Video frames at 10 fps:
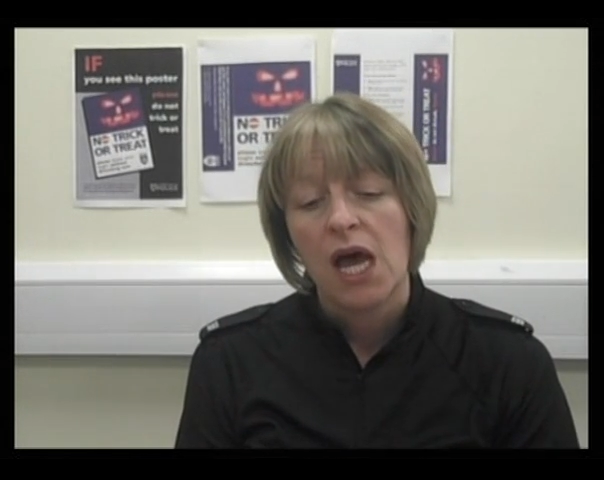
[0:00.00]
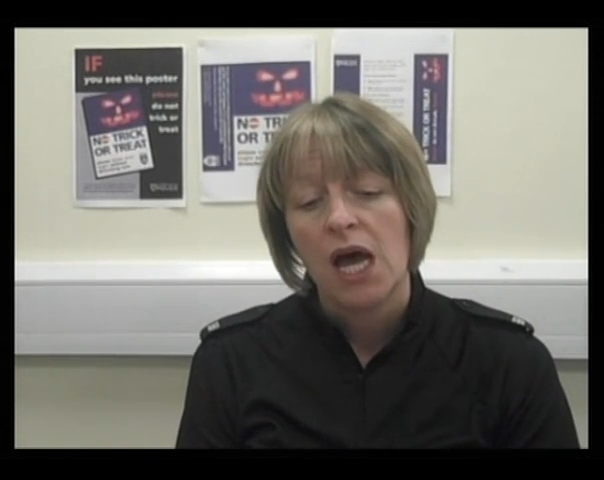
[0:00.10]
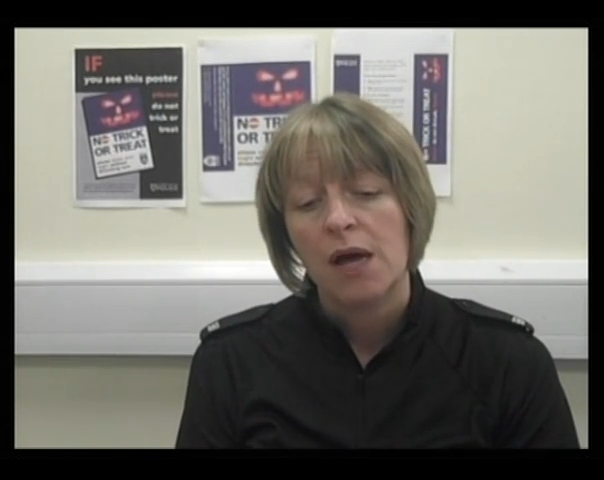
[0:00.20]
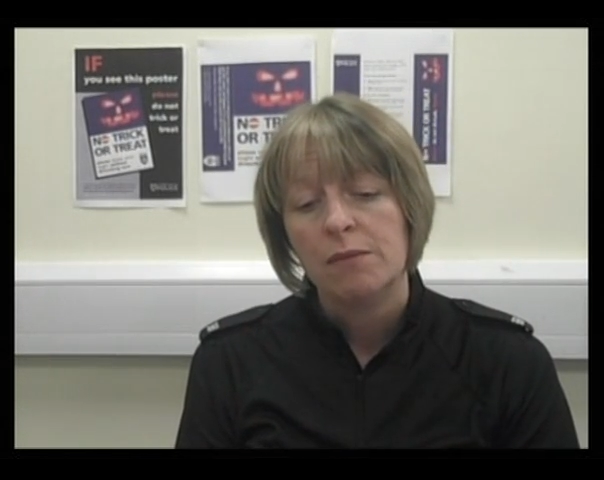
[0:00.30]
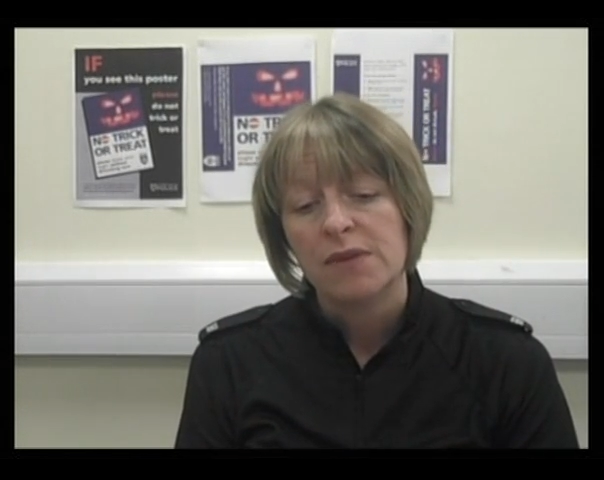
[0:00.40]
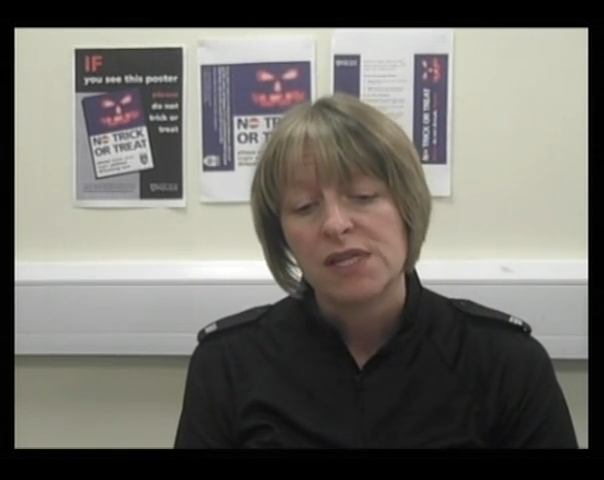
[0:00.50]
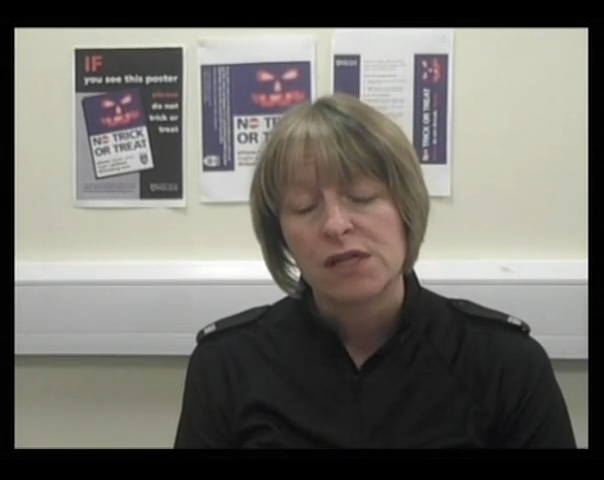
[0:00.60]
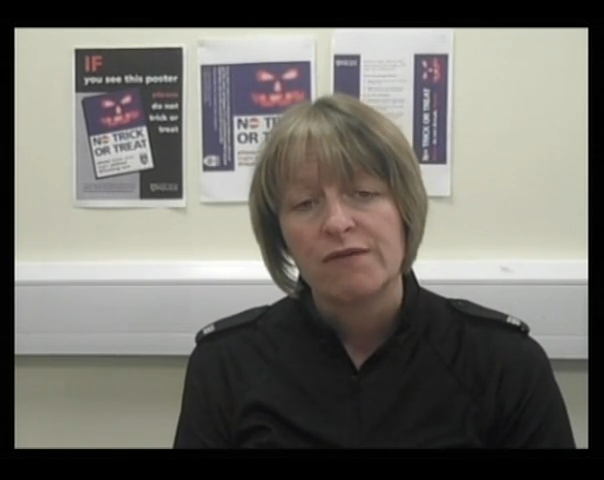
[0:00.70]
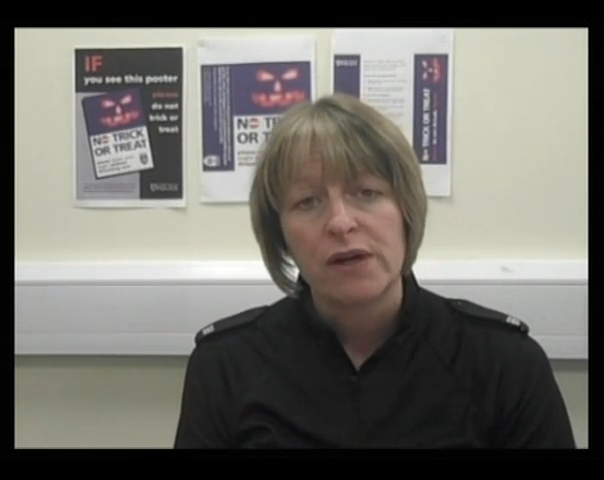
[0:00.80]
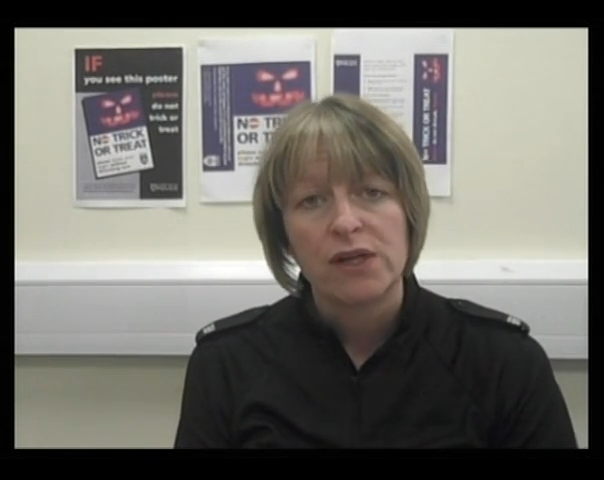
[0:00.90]
Um, there's
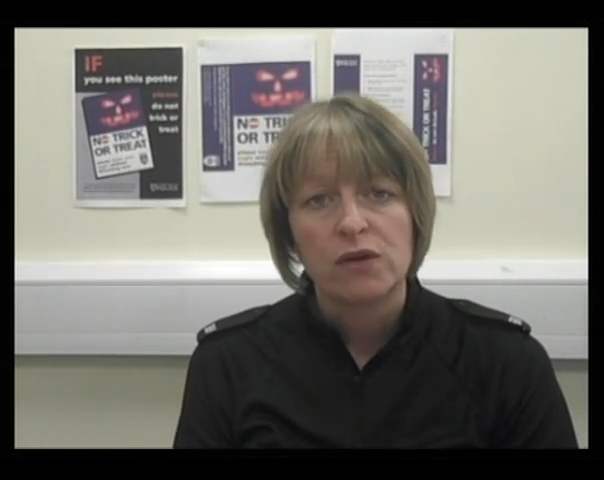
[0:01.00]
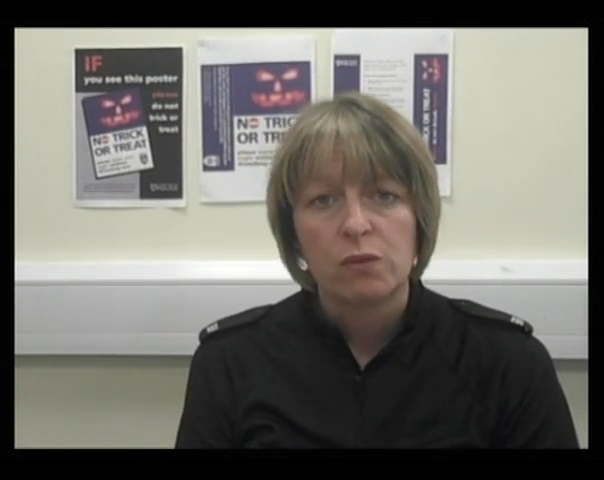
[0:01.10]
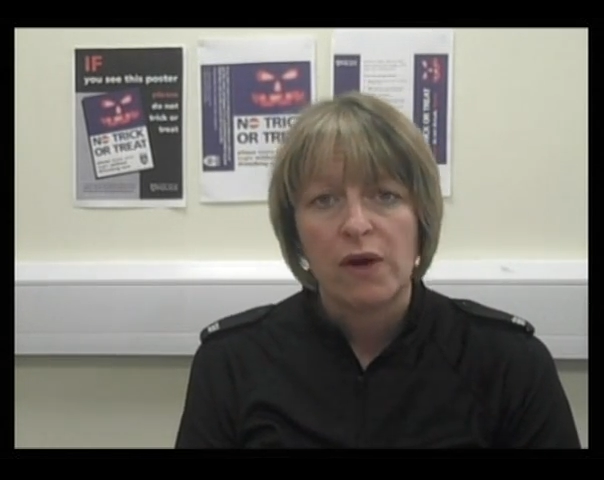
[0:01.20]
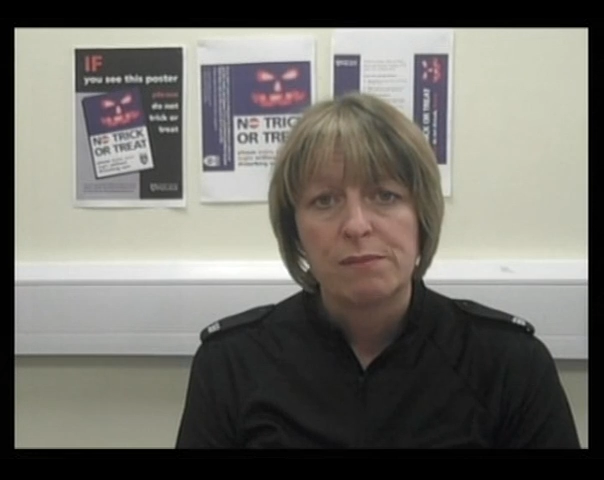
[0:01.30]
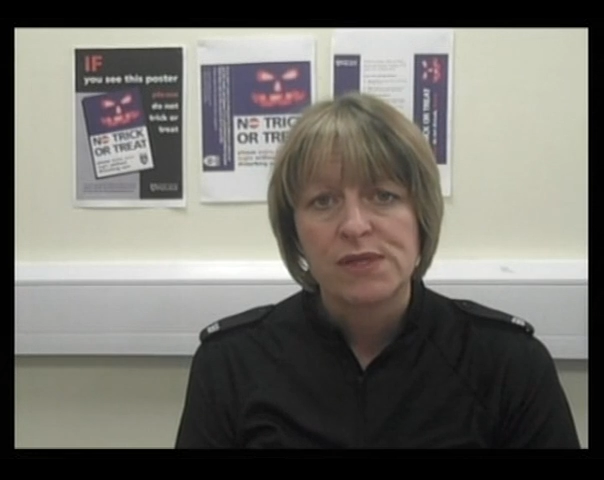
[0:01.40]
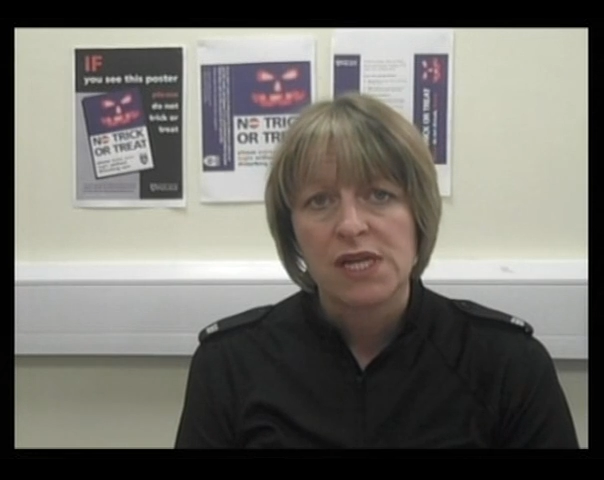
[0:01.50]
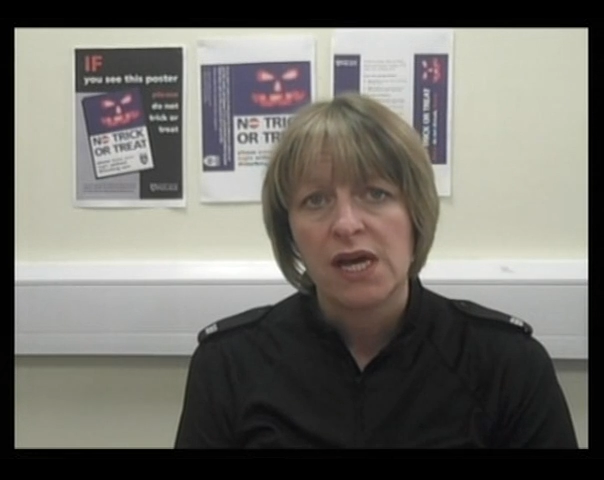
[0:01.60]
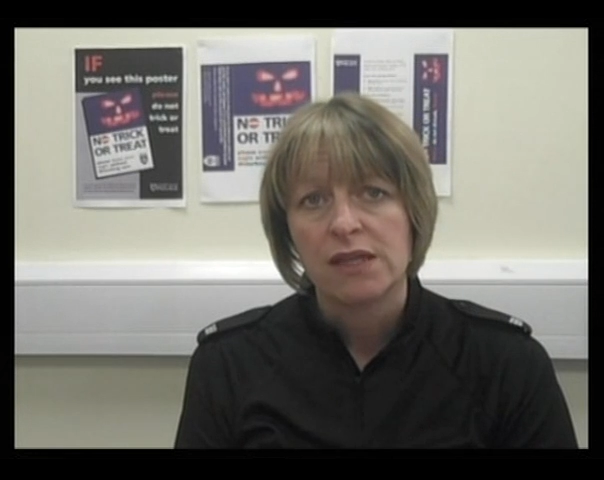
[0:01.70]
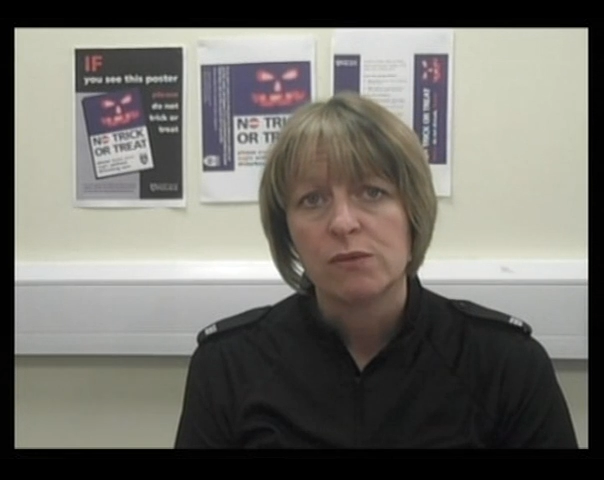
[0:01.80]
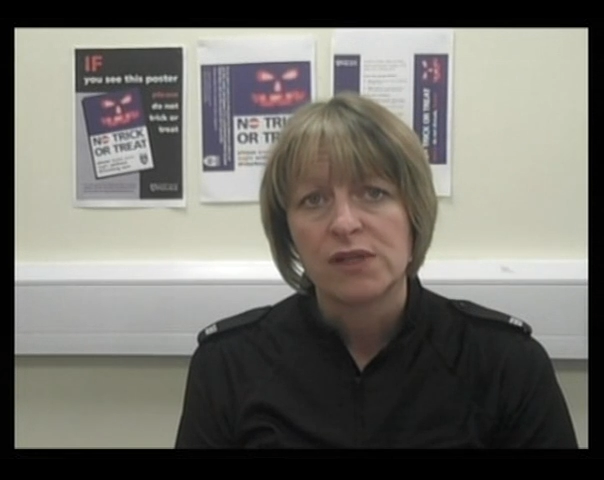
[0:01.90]
a very good
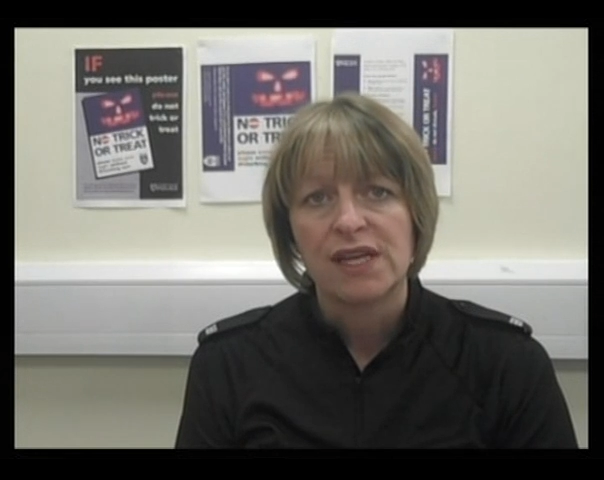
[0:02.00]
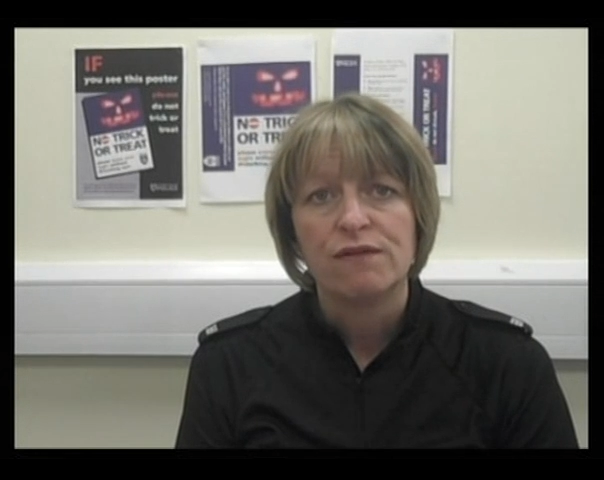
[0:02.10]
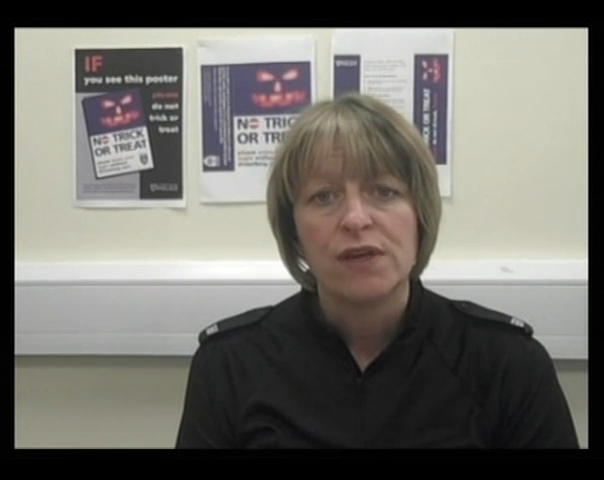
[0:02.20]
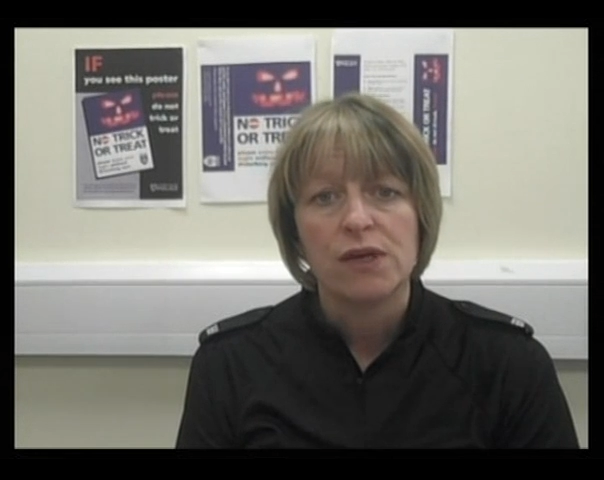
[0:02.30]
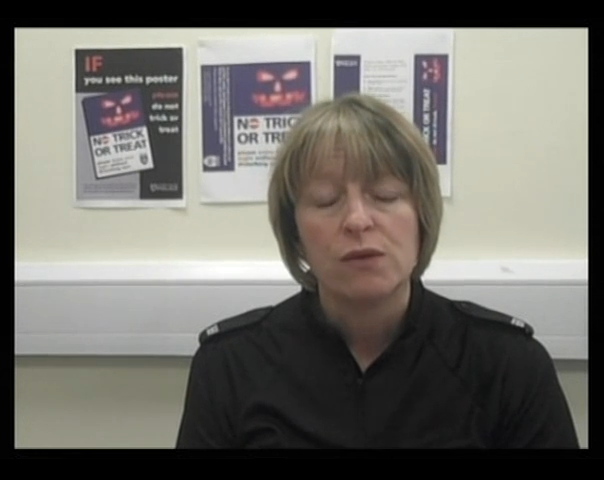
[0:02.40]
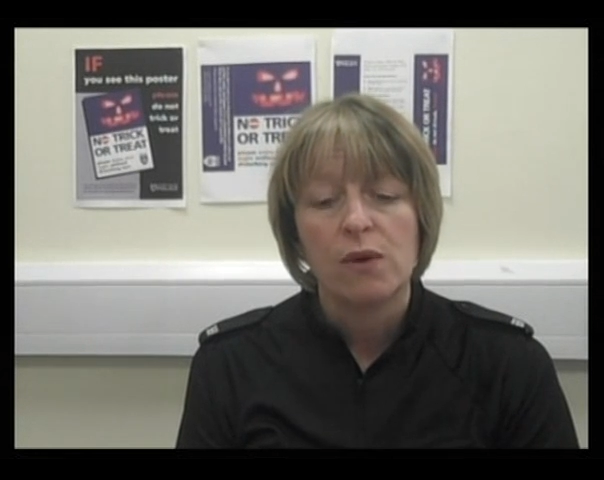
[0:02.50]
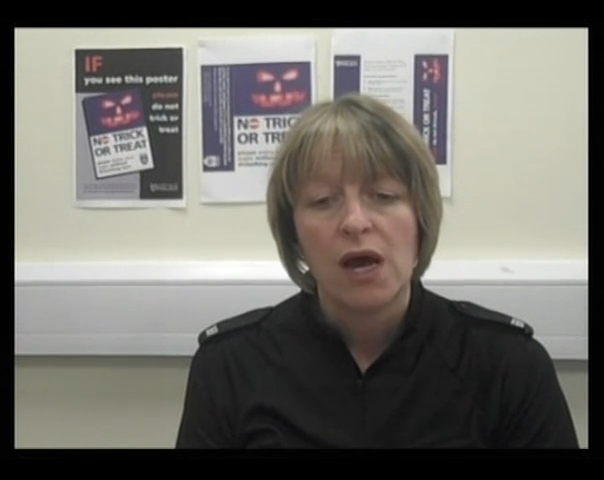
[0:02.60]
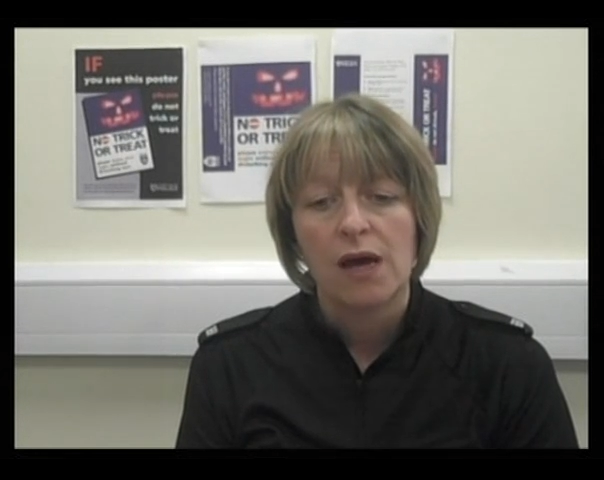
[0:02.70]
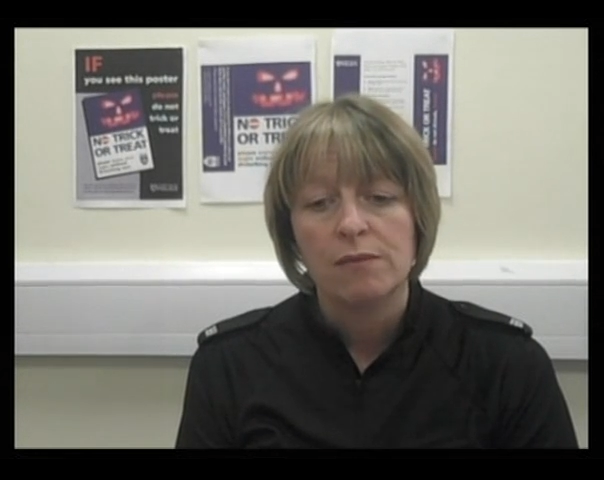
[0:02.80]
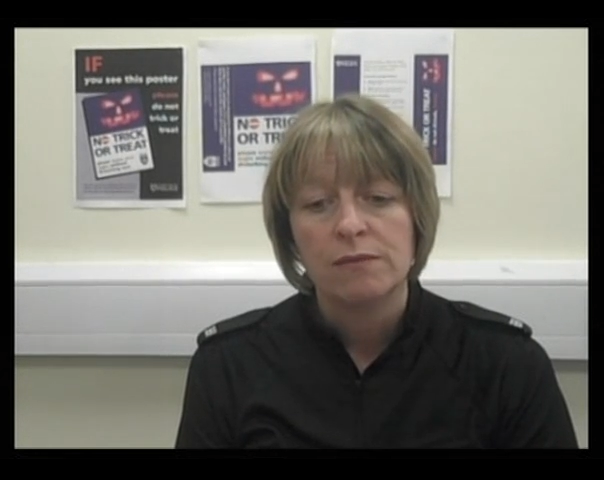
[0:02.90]
website that would give you
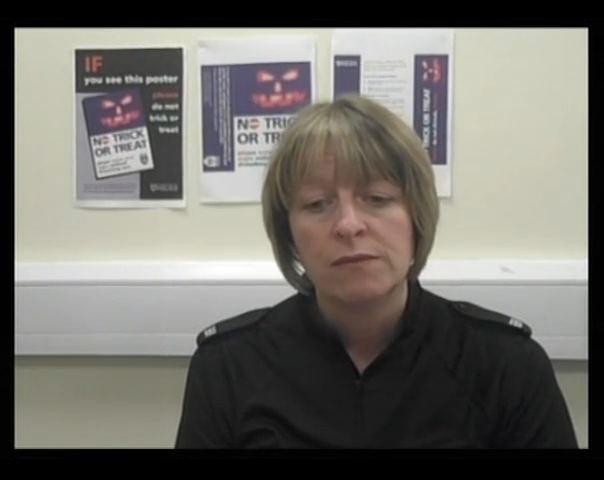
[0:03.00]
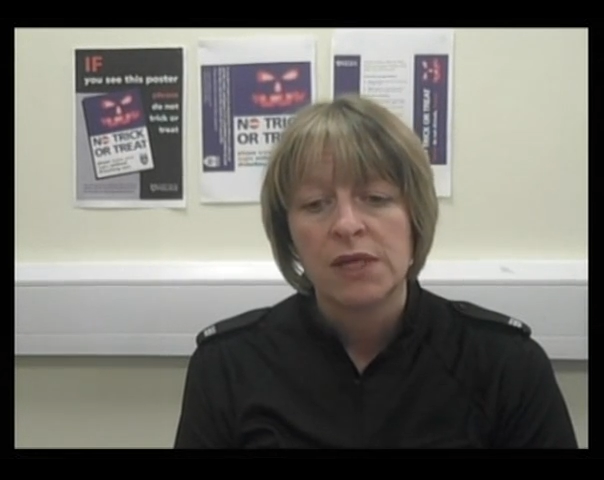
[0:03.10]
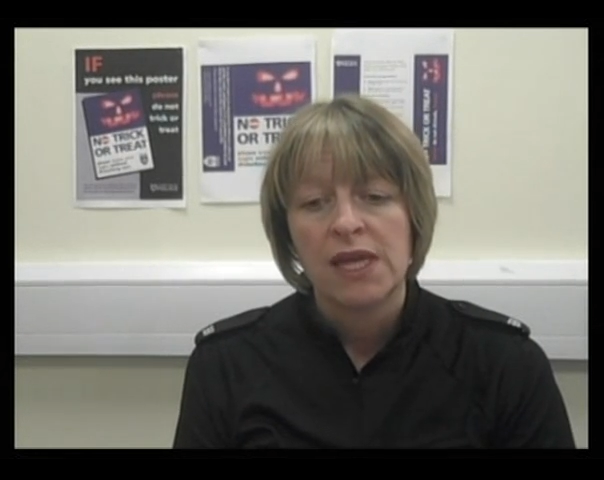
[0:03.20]
um,